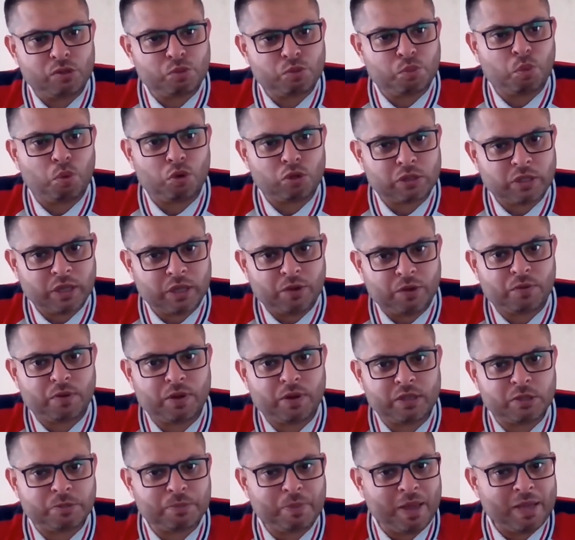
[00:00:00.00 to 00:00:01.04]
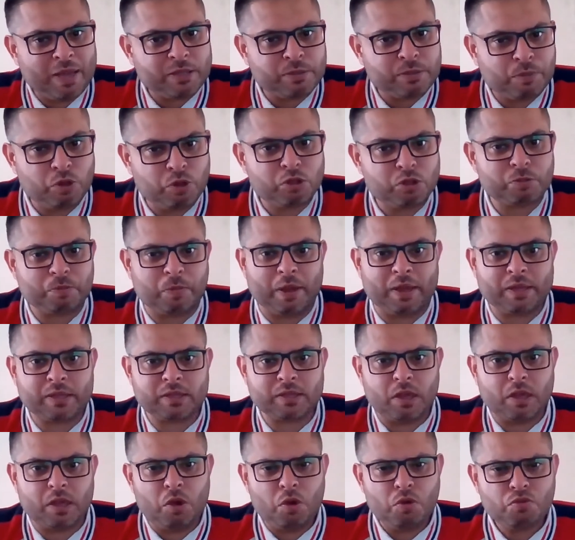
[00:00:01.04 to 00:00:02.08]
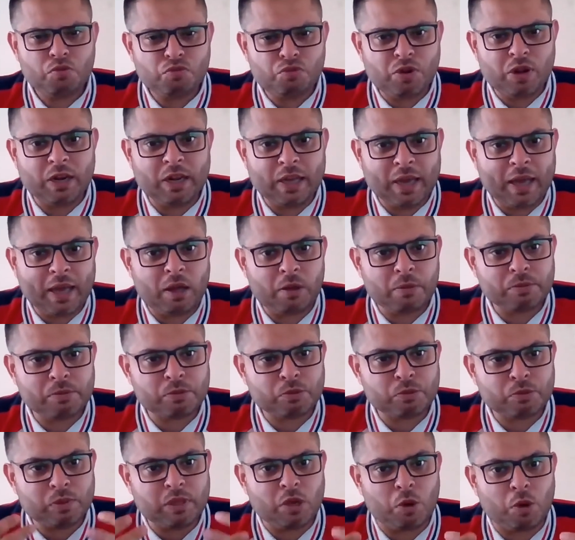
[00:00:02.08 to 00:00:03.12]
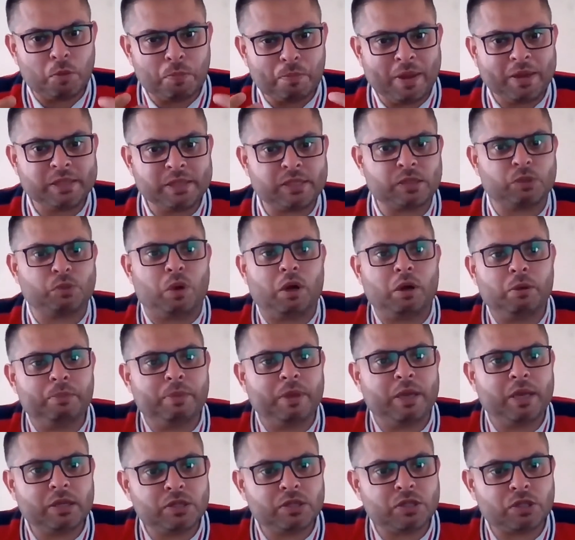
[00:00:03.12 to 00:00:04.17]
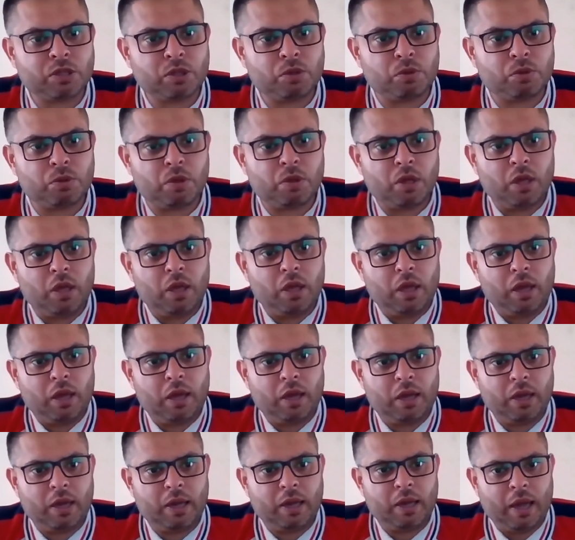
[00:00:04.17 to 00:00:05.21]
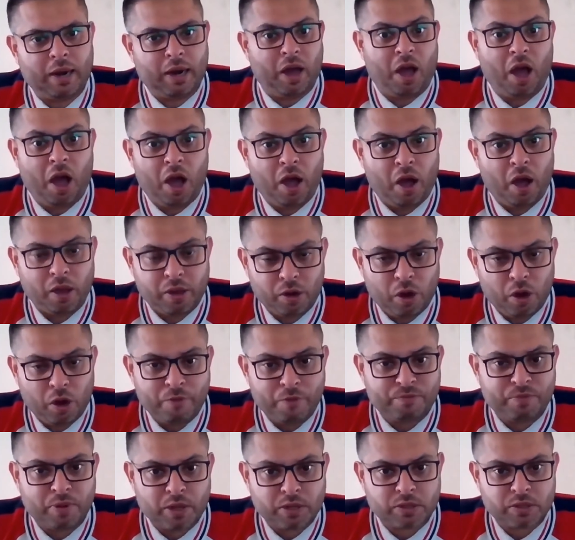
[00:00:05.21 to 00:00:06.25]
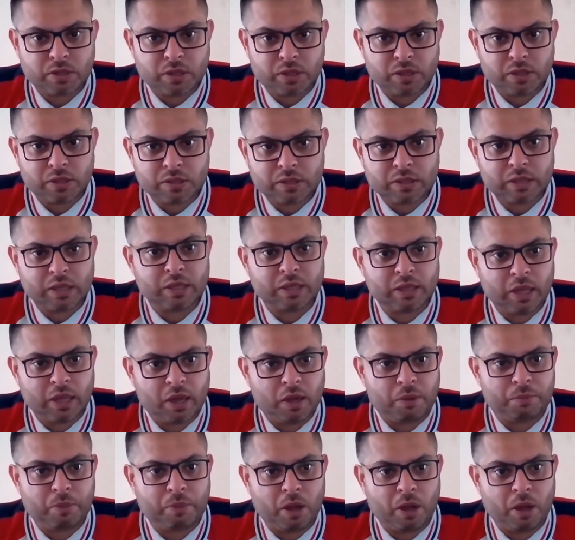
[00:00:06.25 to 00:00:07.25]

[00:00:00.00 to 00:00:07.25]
water, green space, blue space really helps with your mental well-being too. And I've personally seen that on my